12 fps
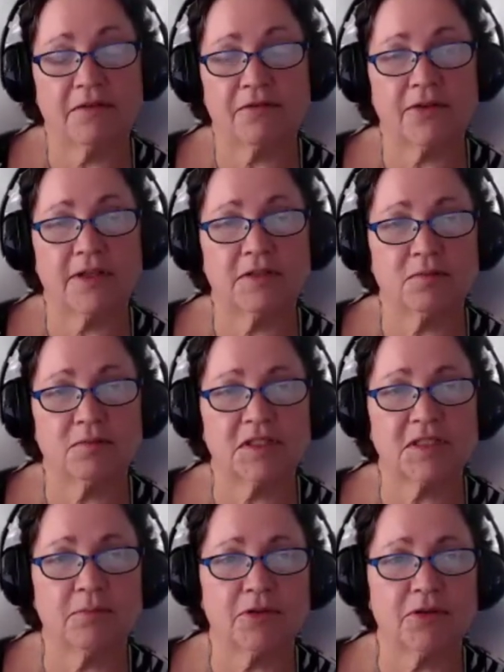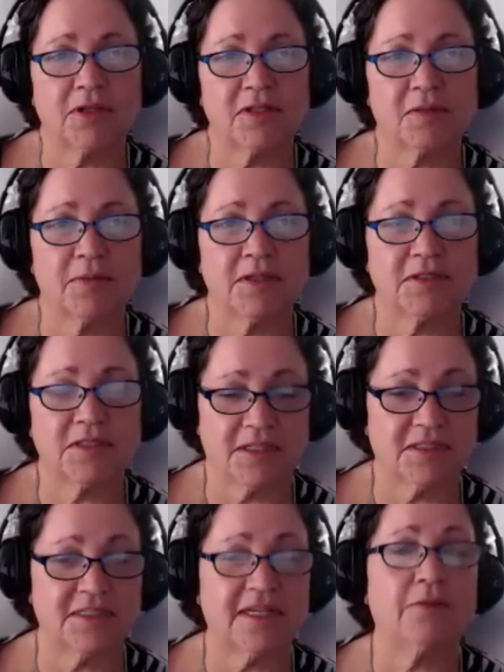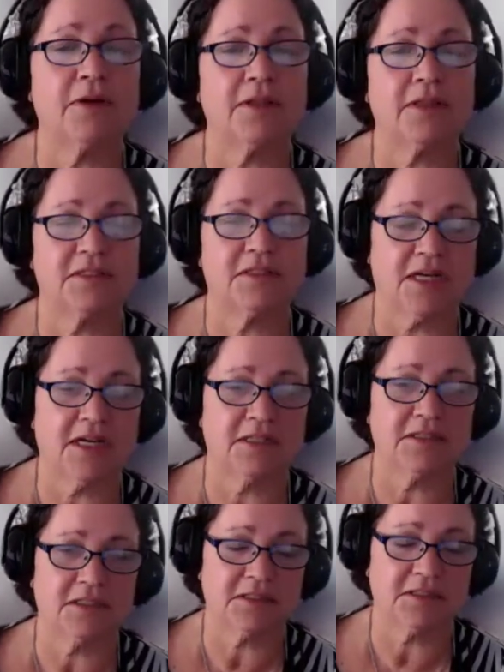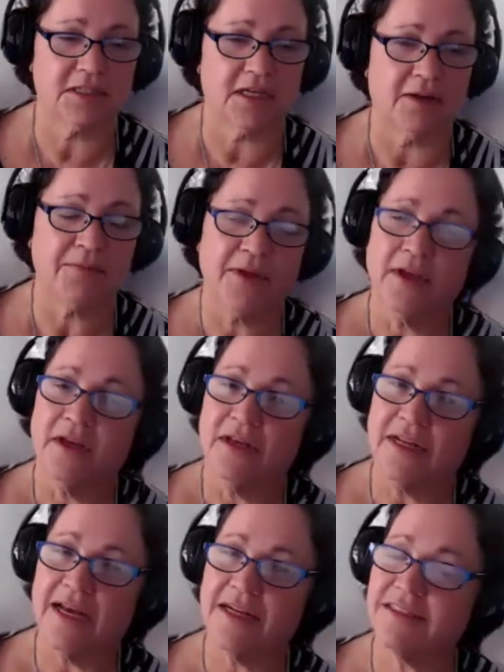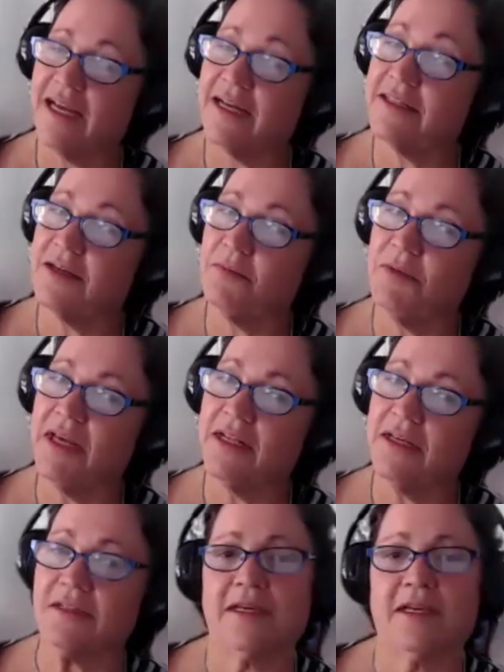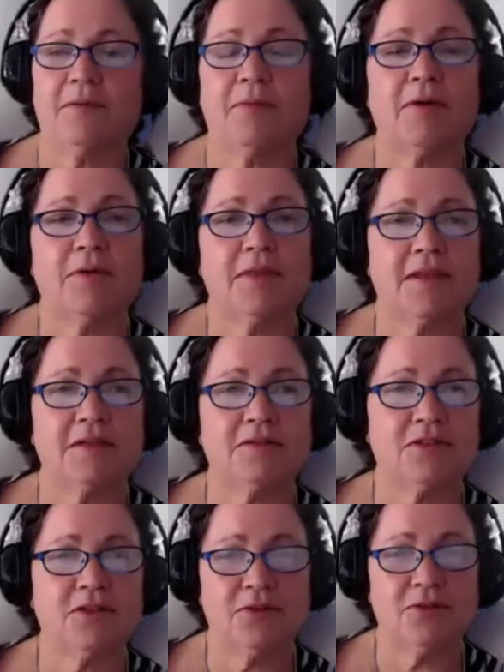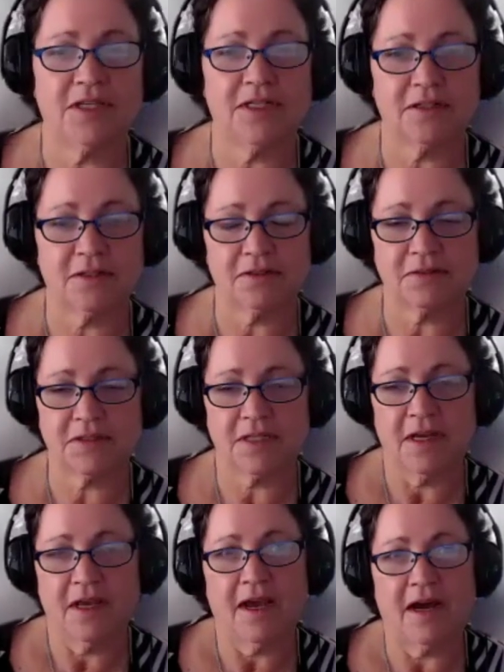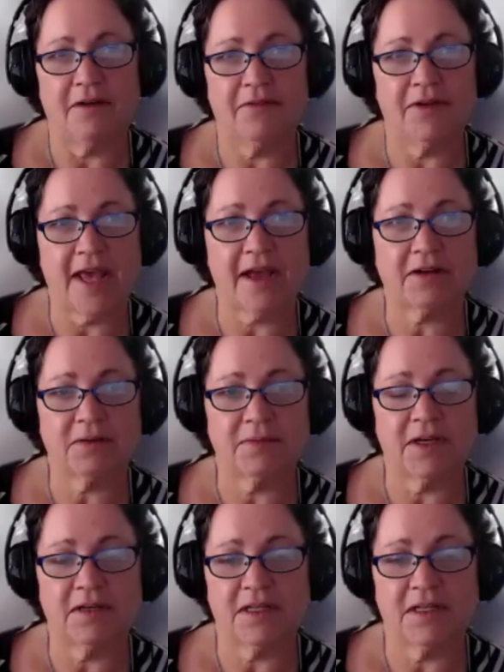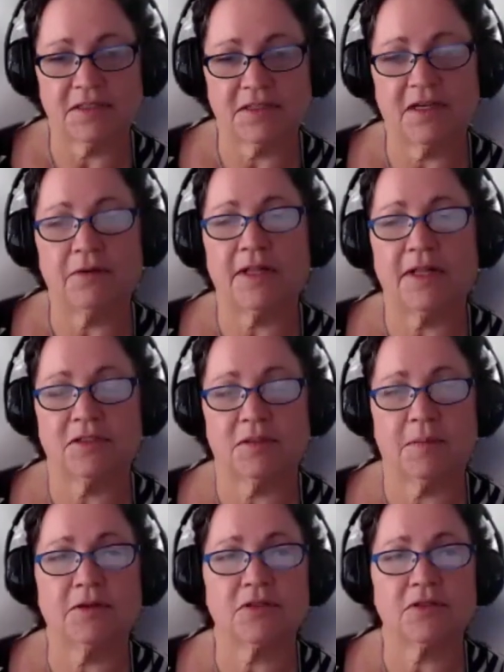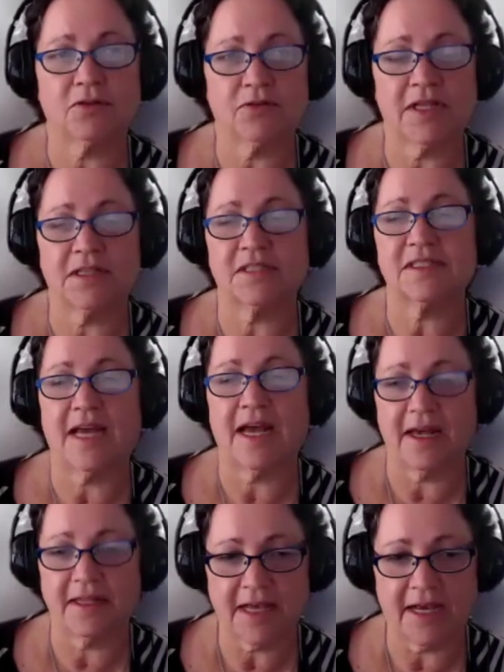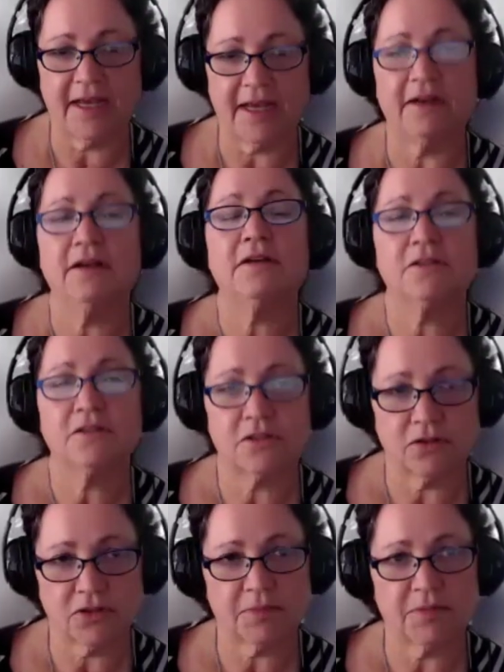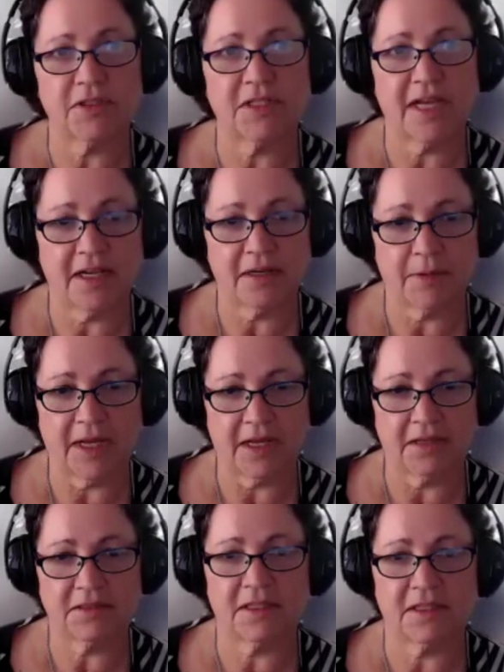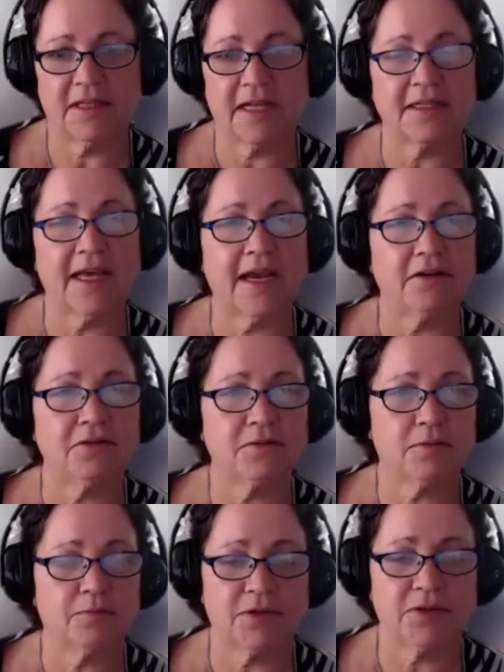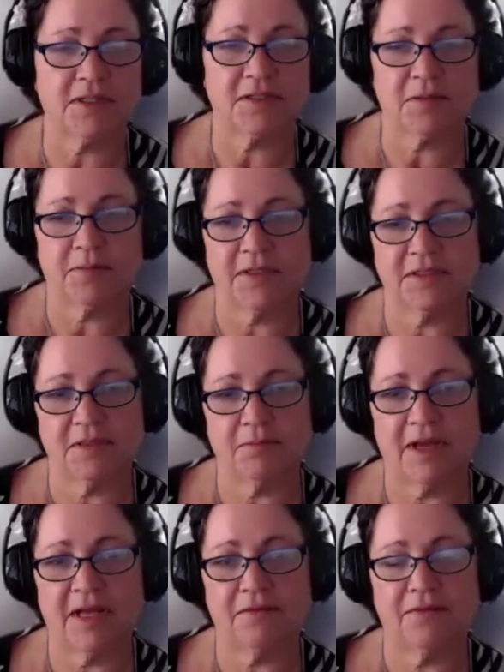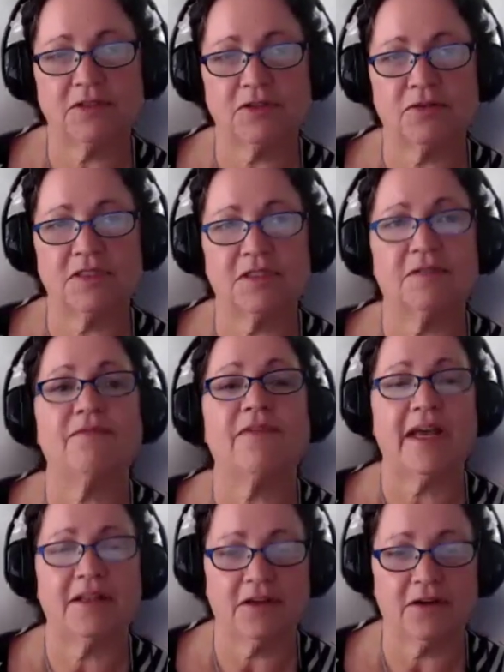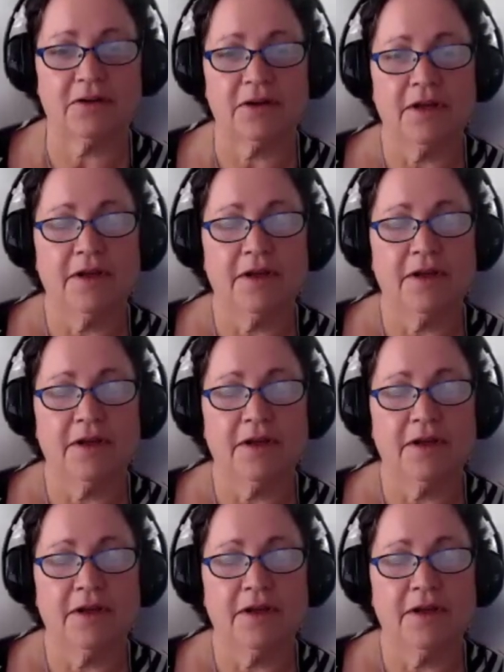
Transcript: for these missing participants? And instead, what this does is not exactly immediately, but within 2 years of enactment, DOL is supposed to create this online searchable database that allows participants and beneficiaries to find their